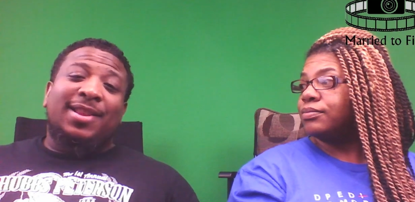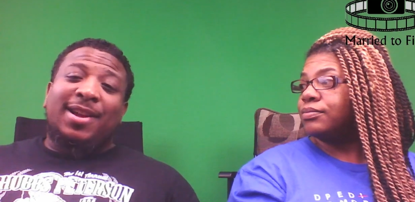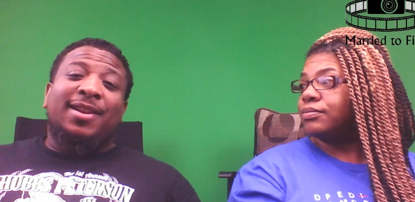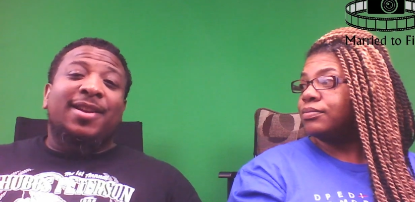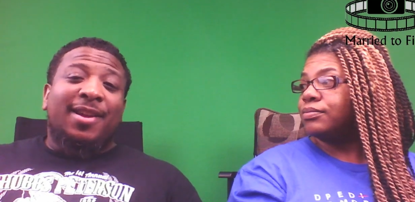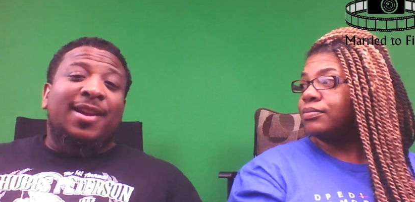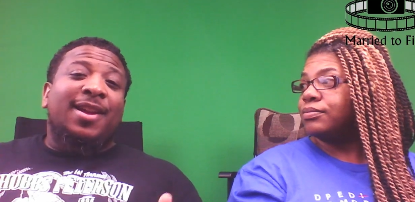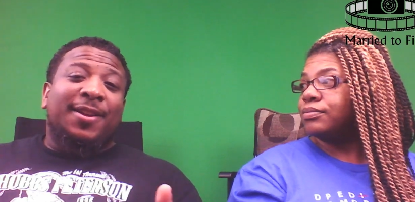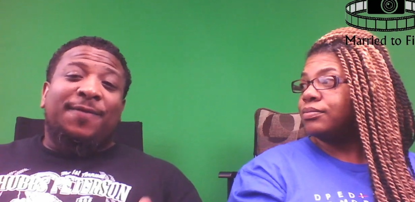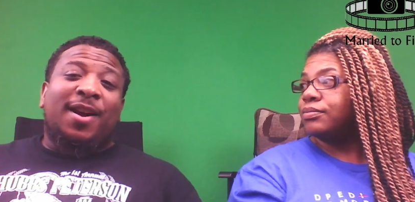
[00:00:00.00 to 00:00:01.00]
Speaker 1: As far as
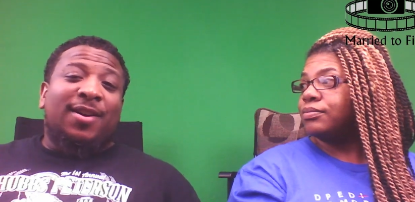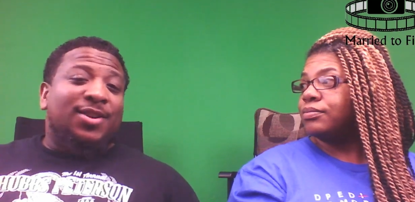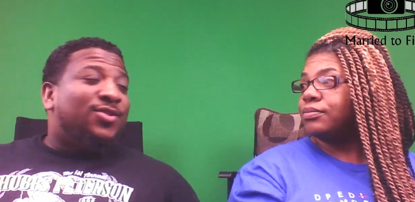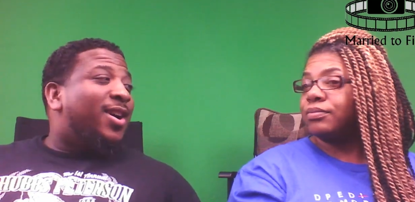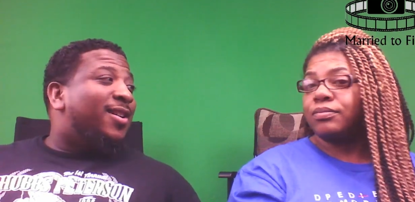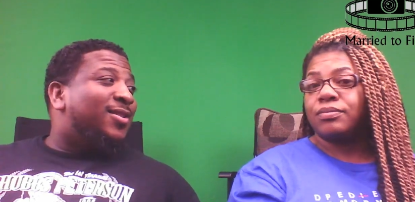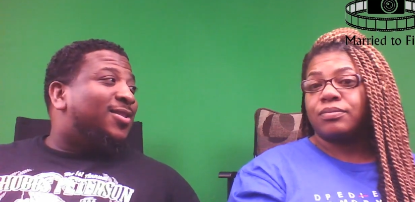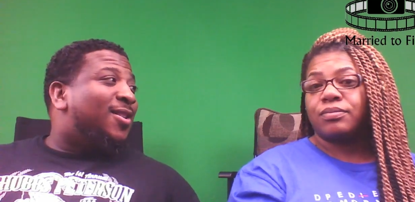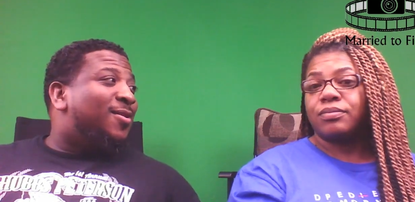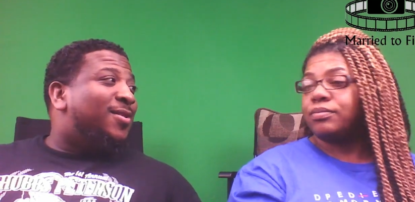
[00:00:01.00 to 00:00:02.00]
traders go, this was
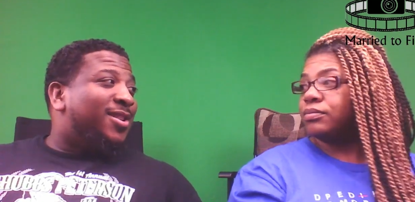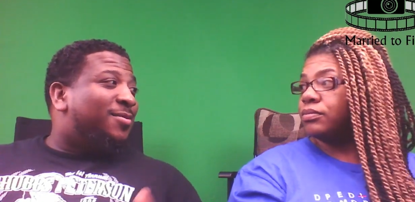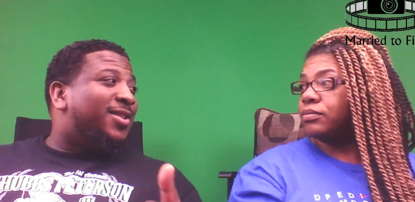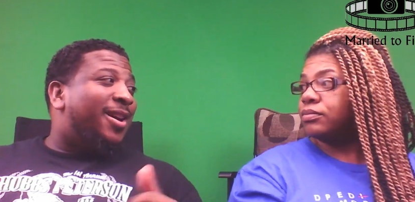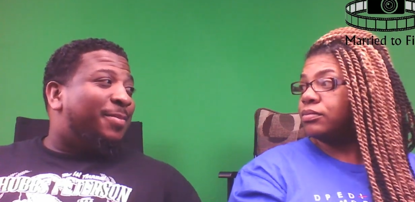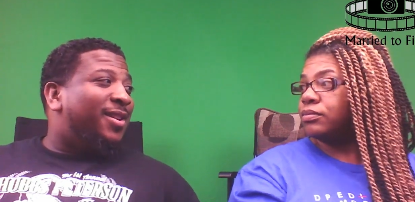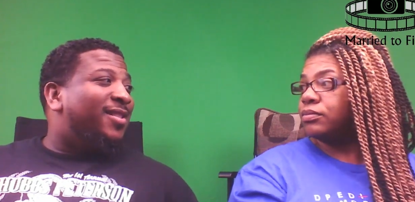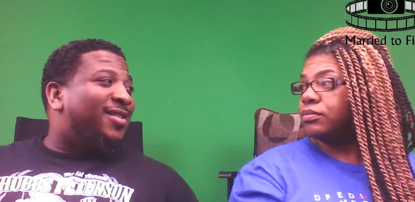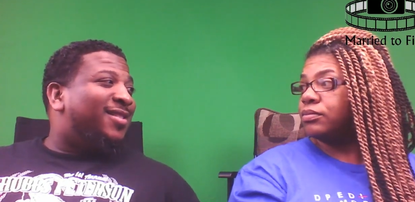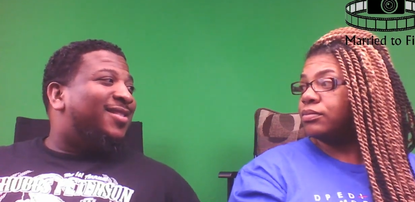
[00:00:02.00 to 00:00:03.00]
epic.
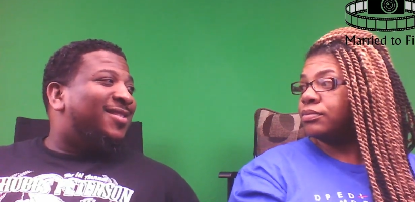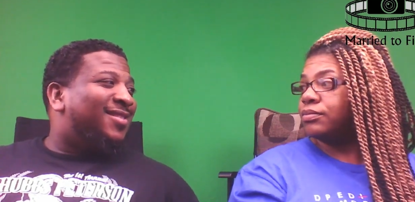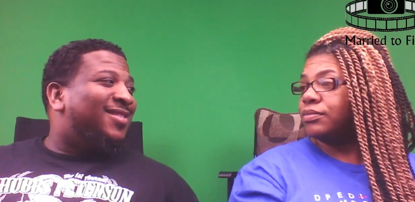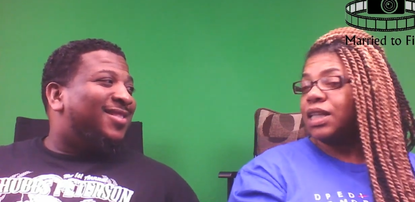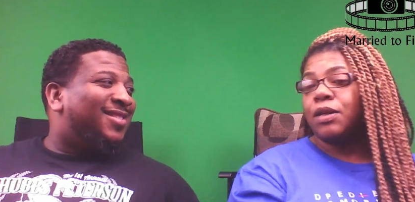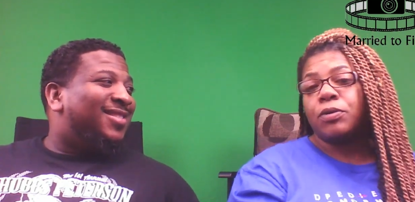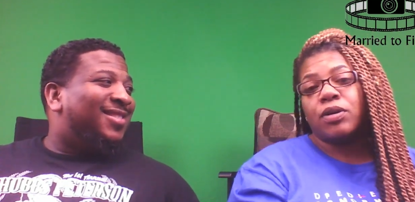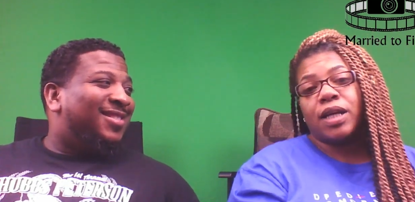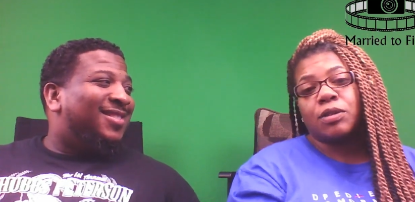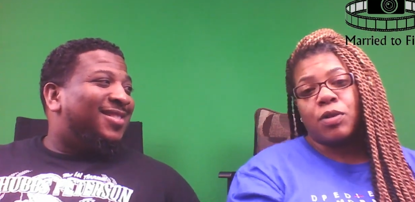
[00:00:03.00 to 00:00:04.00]
Speaker 2: We're gonna have to watch it
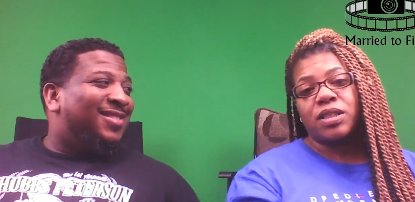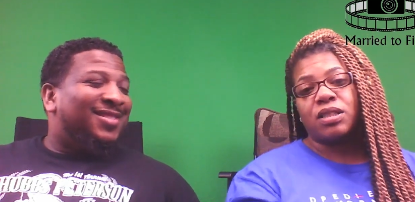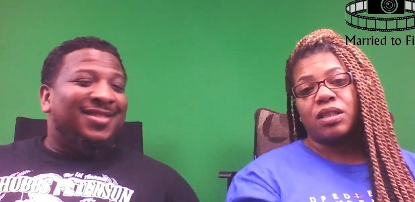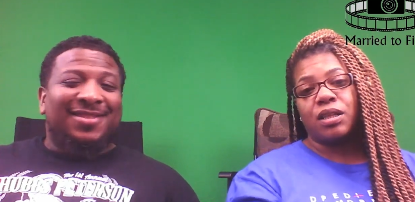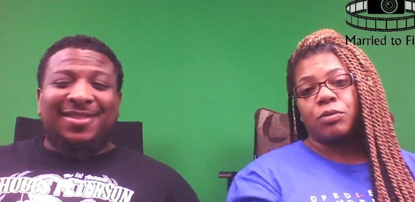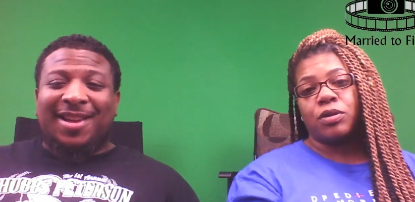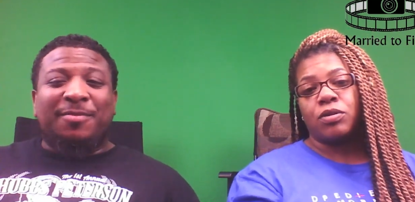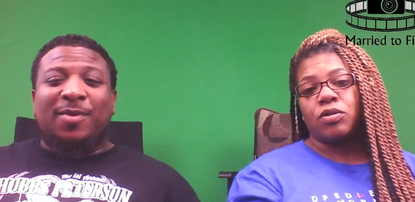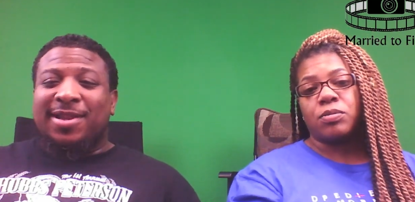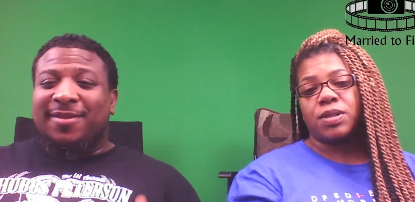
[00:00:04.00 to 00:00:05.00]
again. We're yeah, I'm gonna watch it four or
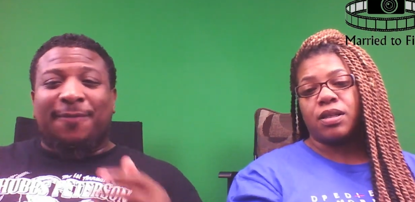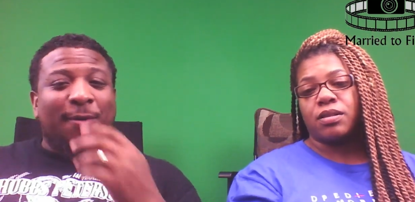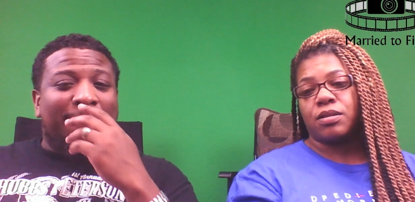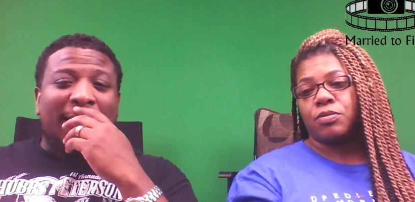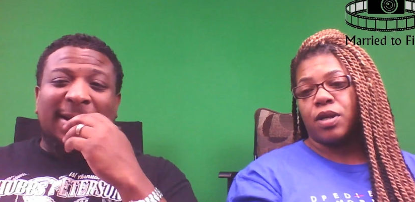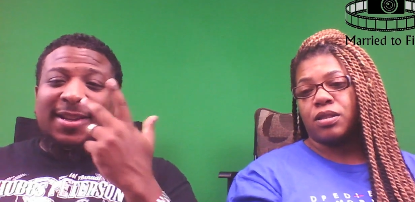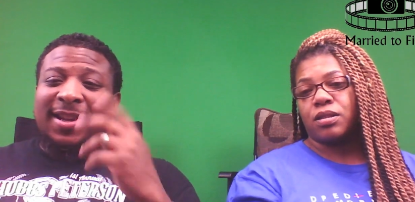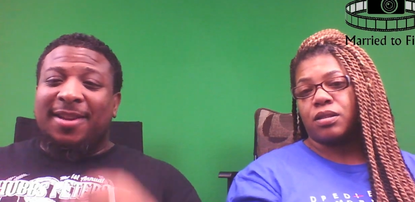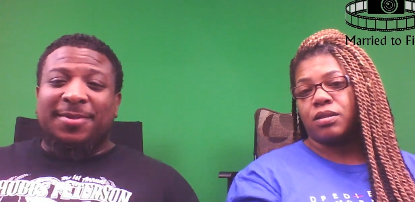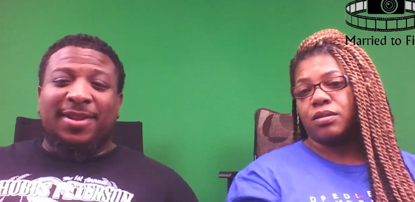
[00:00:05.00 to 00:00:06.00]
Speaker 1: five times.
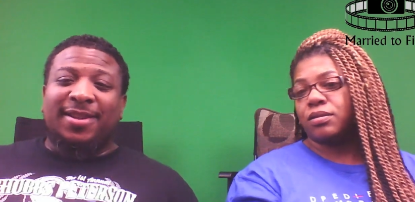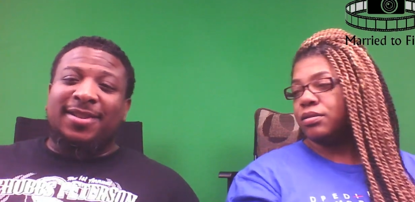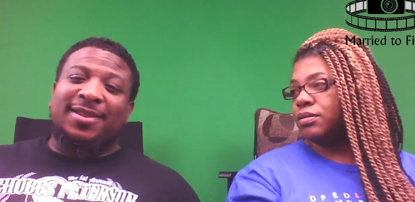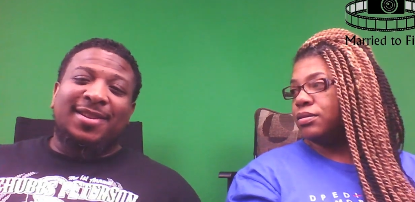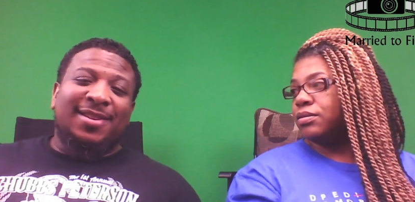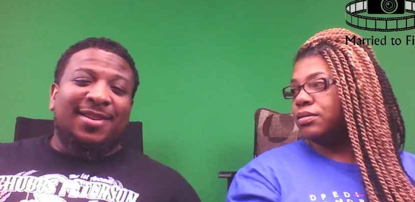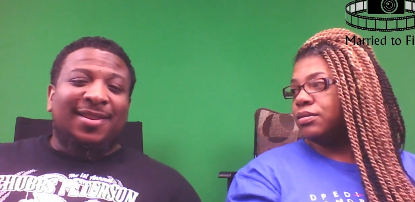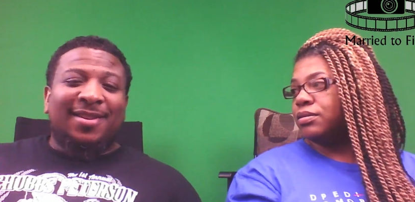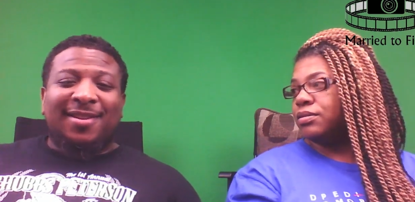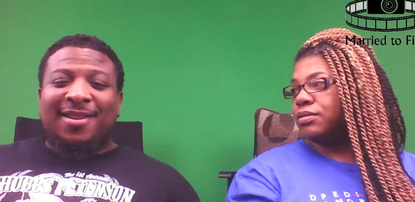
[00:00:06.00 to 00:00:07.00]
Yeah. yeah,
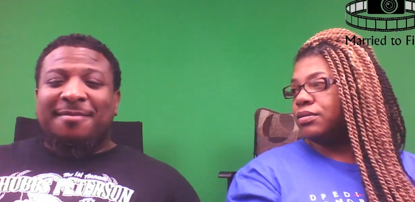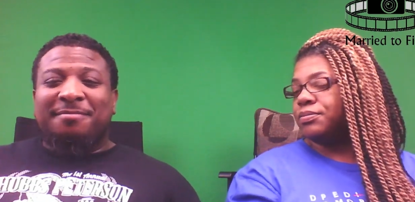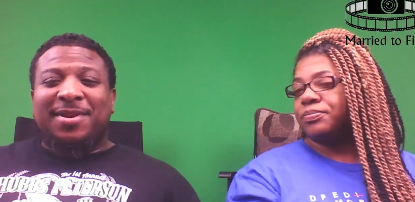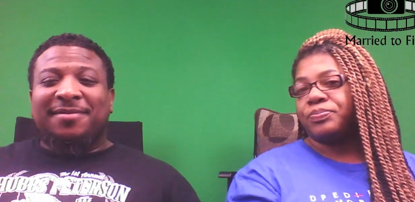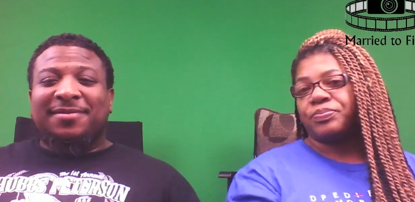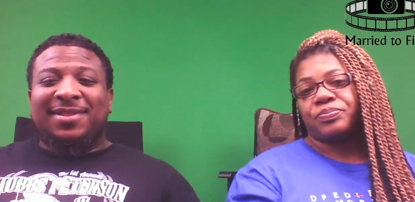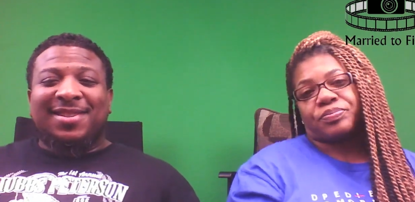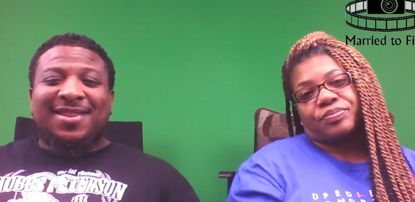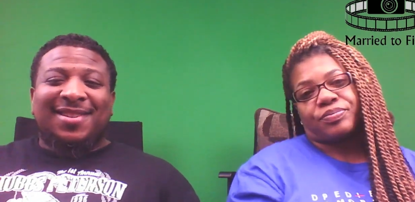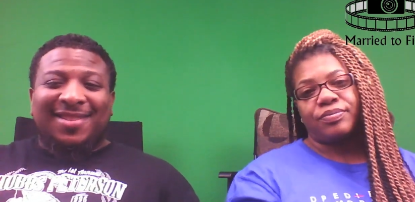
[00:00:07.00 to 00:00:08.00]
but thanks for
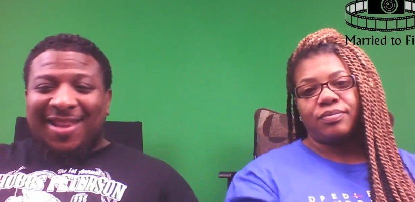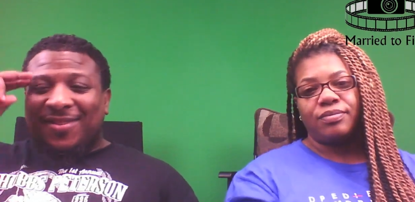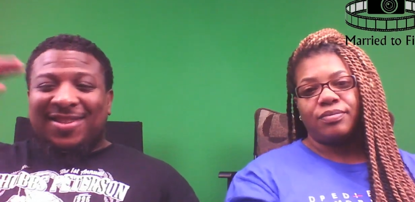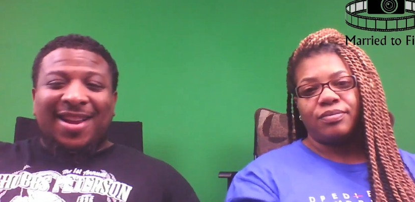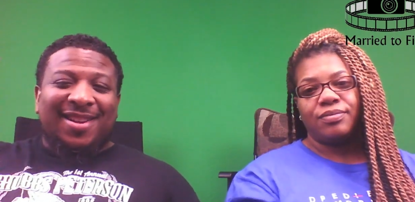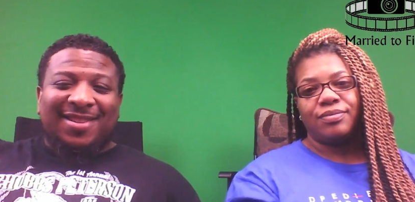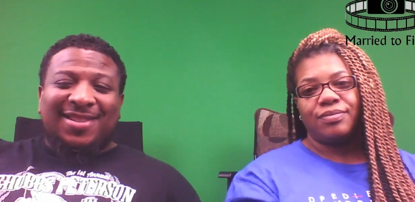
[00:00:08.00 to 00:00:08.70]
checking us out.